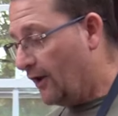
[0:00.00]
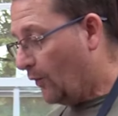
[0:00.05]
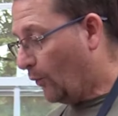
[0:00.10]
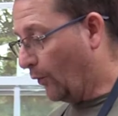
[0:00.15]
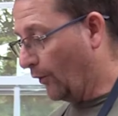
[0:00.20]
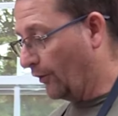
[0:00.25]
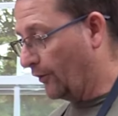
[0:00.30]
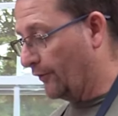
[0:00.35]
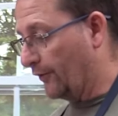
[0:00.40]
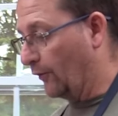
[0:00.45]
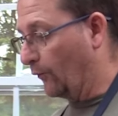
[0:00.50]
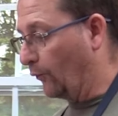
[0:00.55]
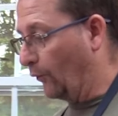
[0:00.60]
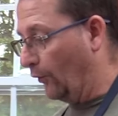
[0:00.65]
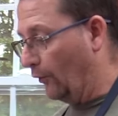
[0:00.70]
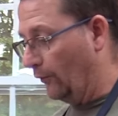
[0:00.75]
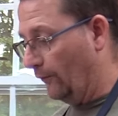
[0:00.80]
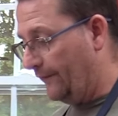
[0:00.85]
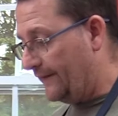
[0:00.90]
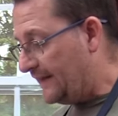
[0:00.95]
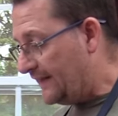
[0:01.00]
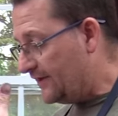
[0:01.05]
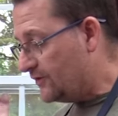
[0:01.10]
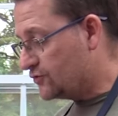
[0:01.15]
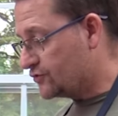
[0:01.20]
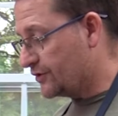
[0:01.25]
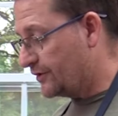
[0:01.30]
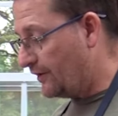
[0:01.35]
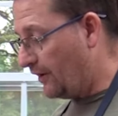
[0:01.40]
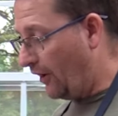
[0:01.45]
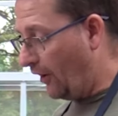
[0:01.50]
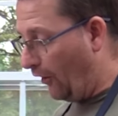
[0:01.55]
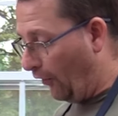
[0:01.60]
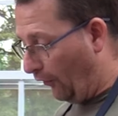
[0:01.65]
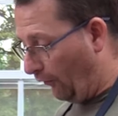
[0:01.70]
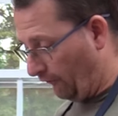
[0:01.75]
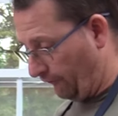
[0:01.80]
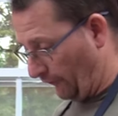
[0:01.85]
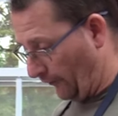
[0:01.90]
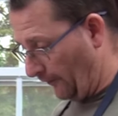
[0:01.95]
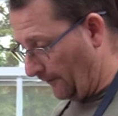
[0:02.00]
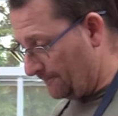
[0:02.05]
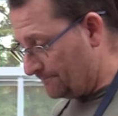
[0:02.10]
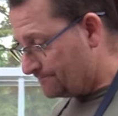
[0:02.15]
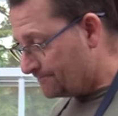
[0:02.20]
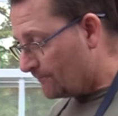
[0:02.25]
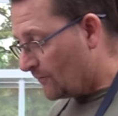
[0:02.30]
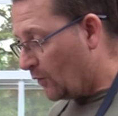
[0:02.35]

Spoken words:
we're going to roll the engine over.